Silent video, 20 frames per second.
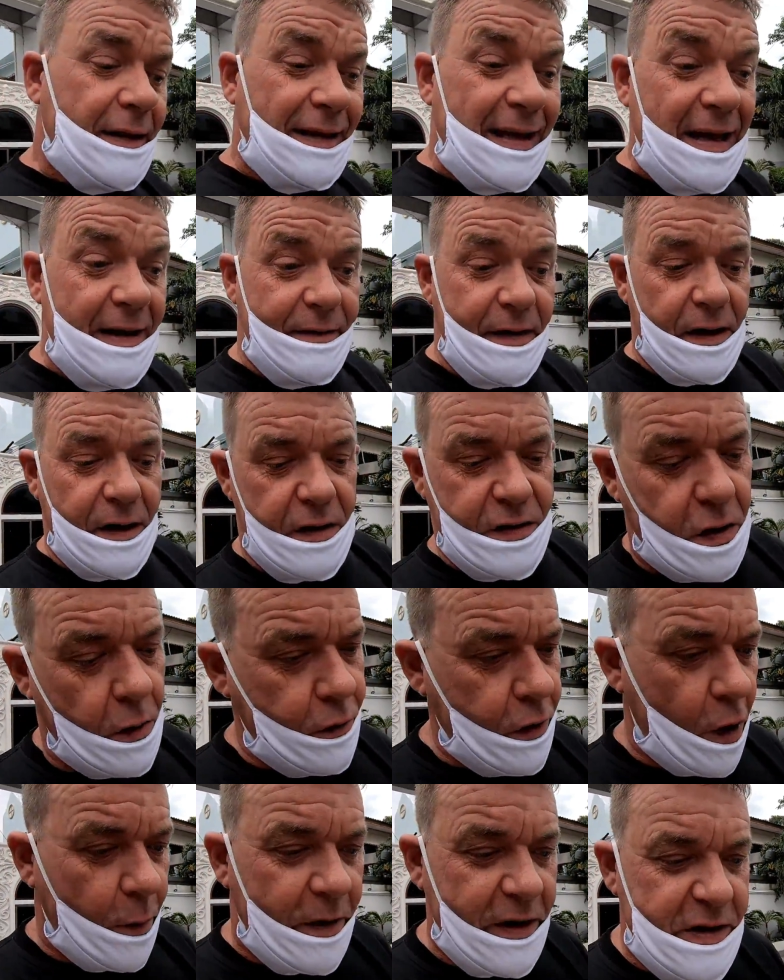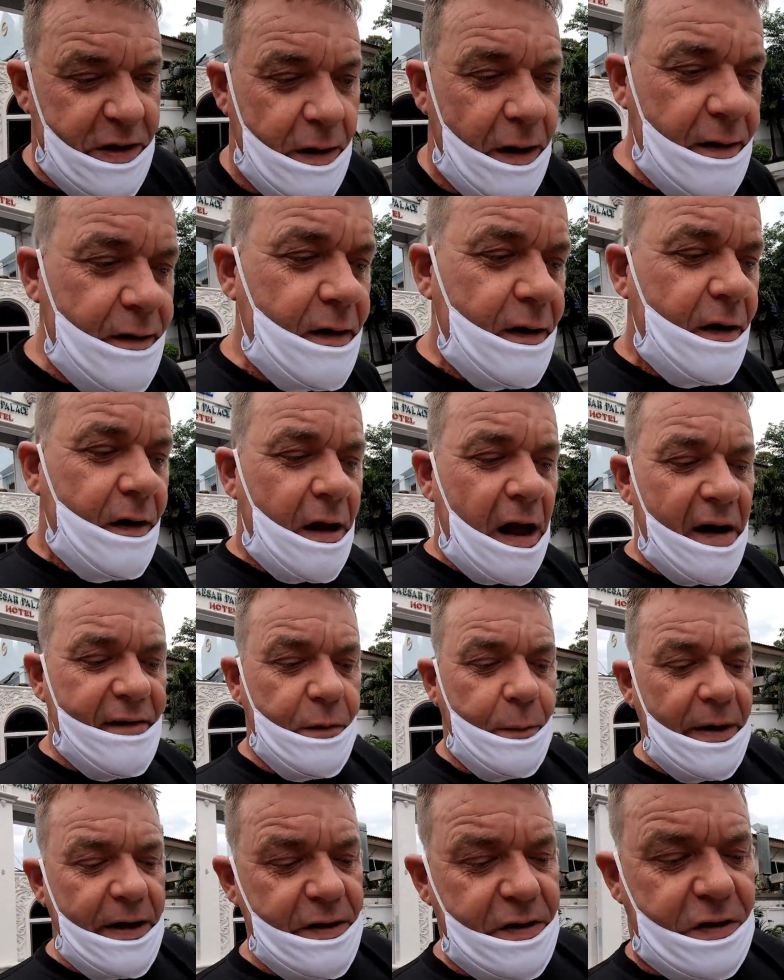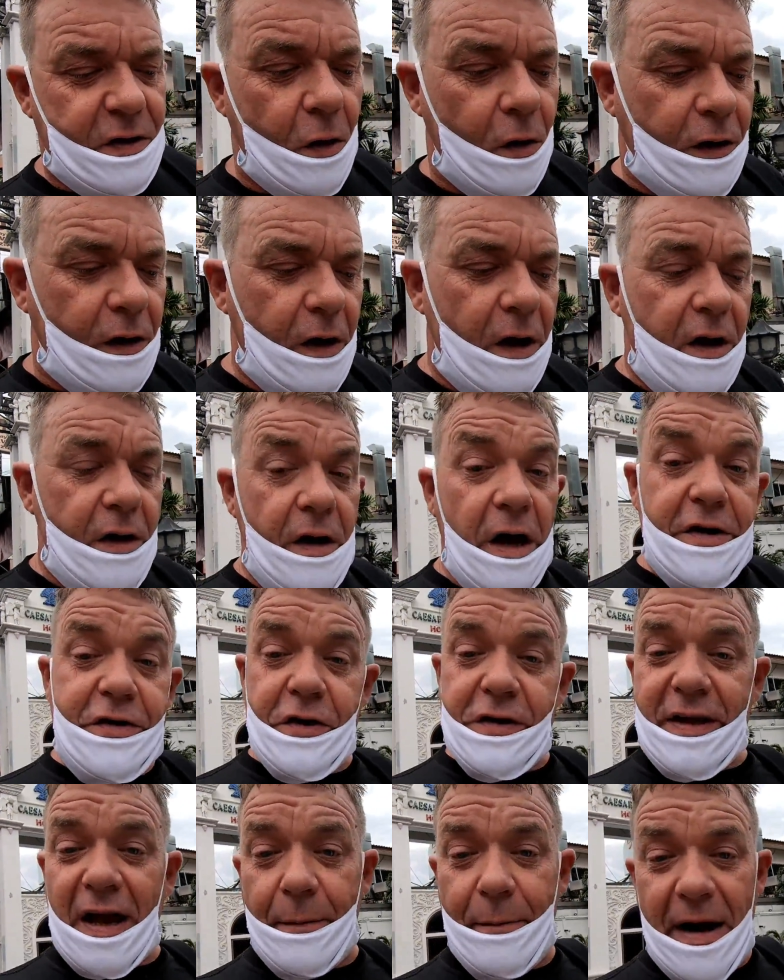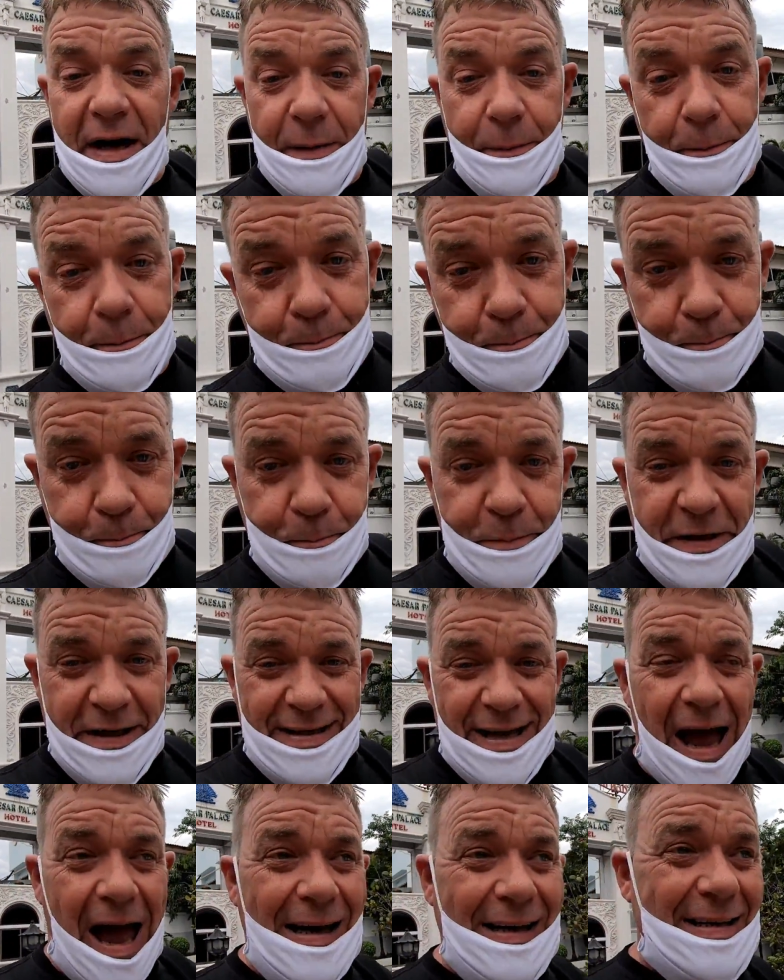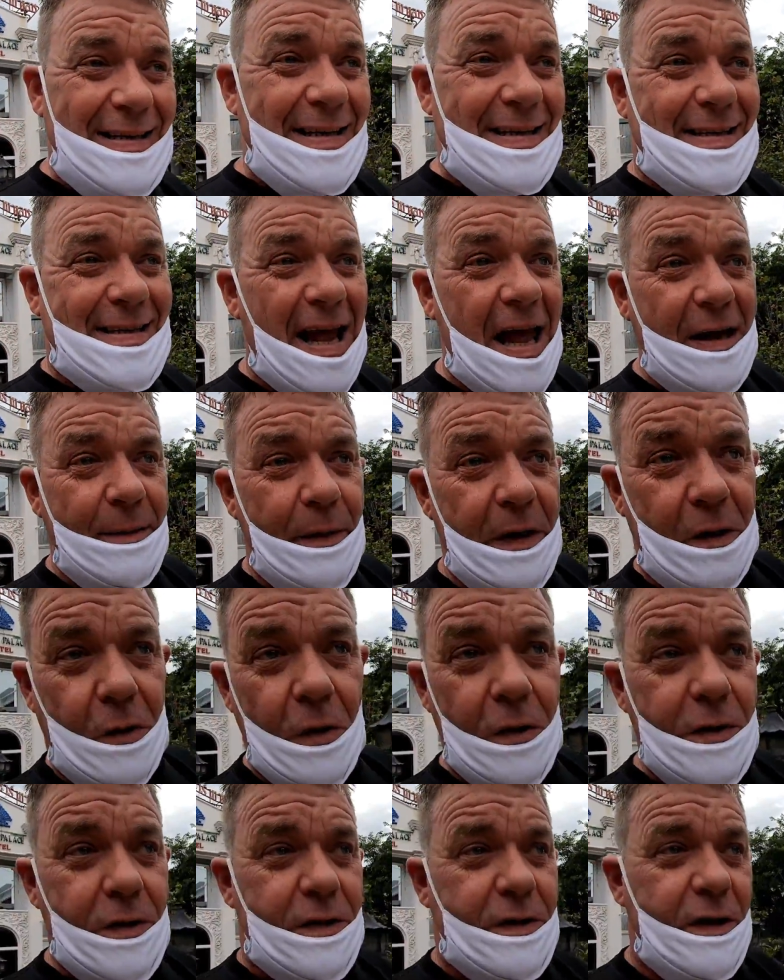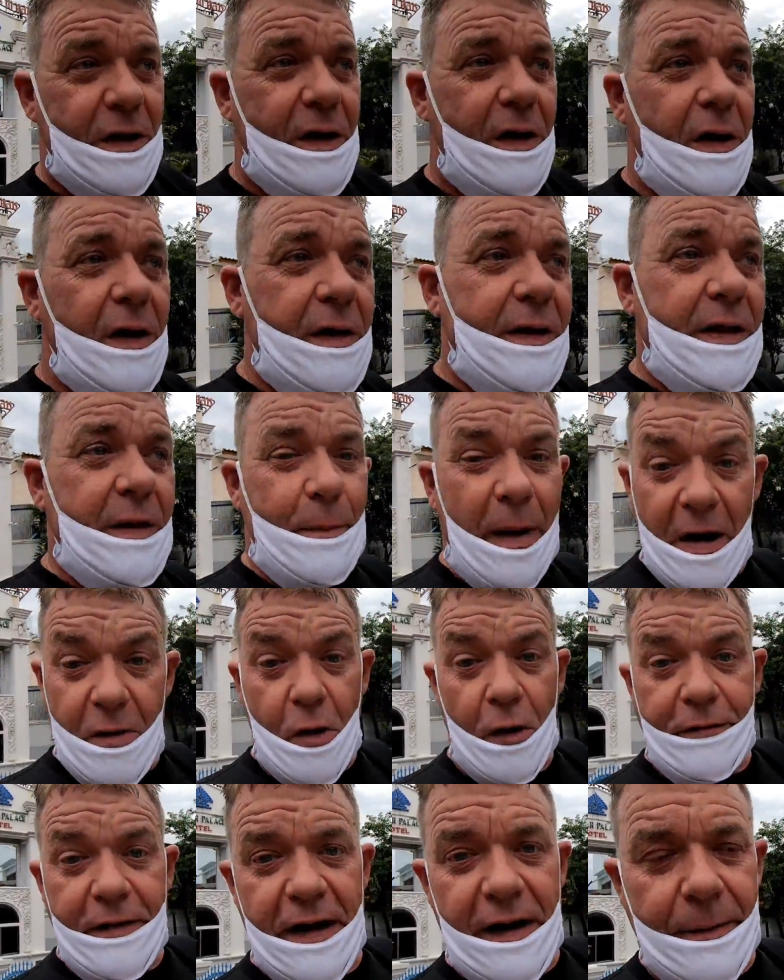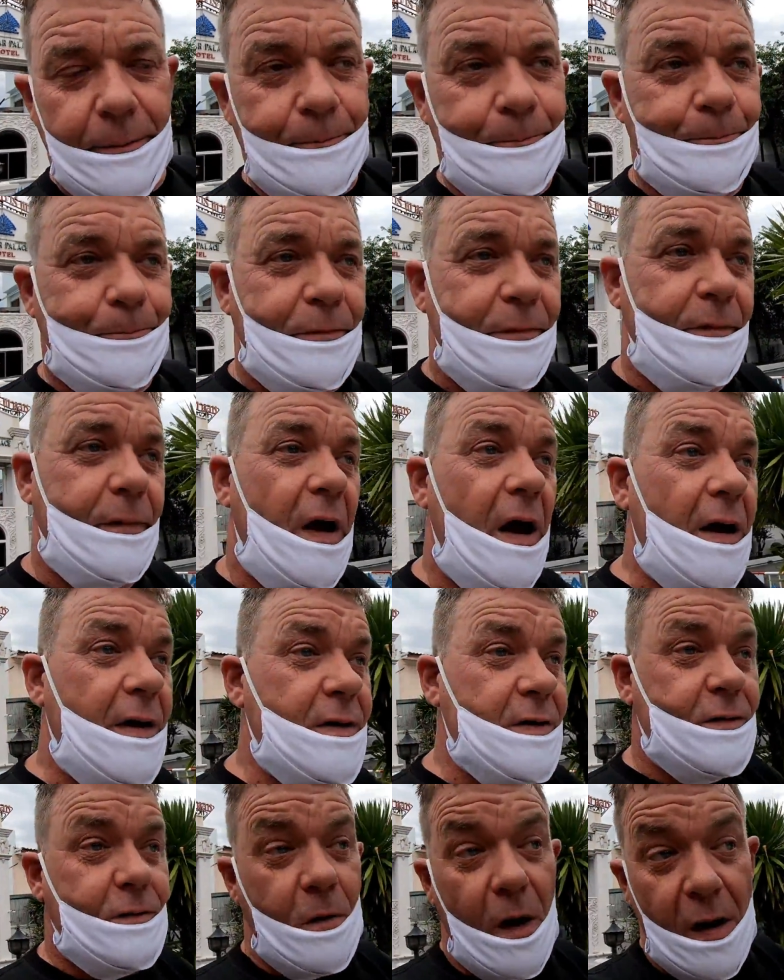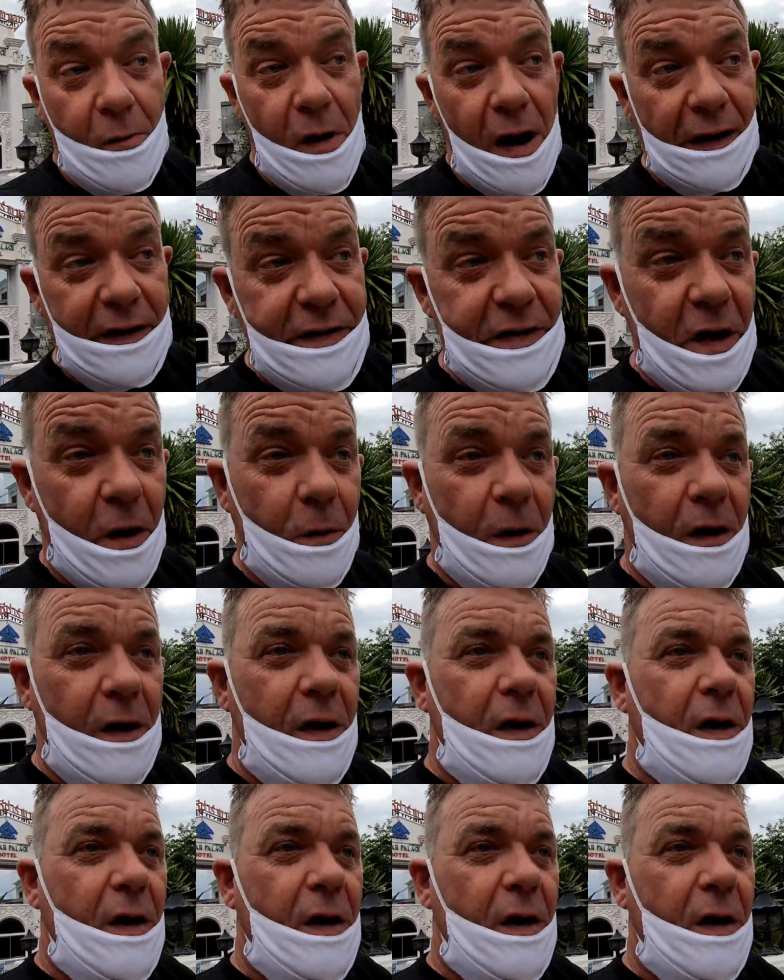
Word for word: leaving, so nobody's ever been stuck. It's just that many decided to stay because they're better off here, and quite rightly so.